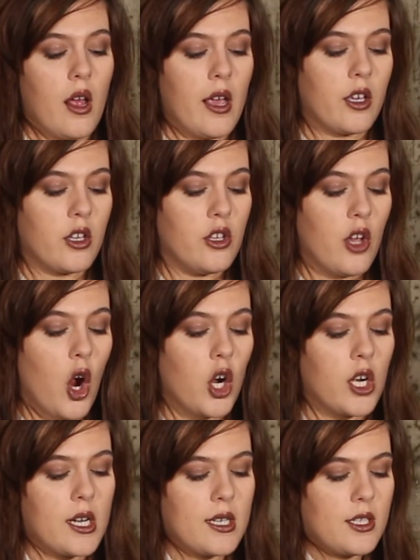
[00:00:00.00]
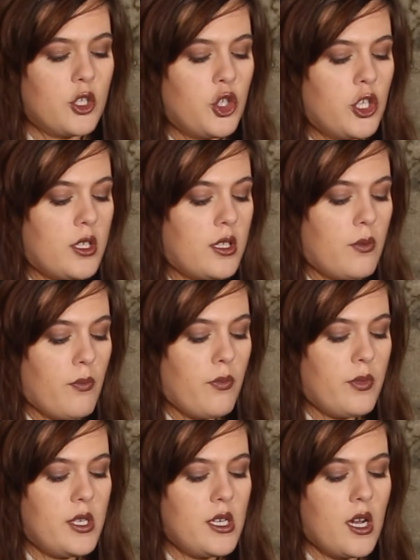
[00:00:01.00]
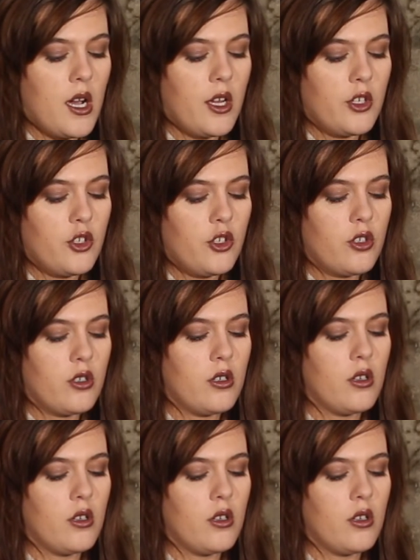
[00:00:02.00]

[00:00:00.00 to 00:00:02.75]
I could harness just a touch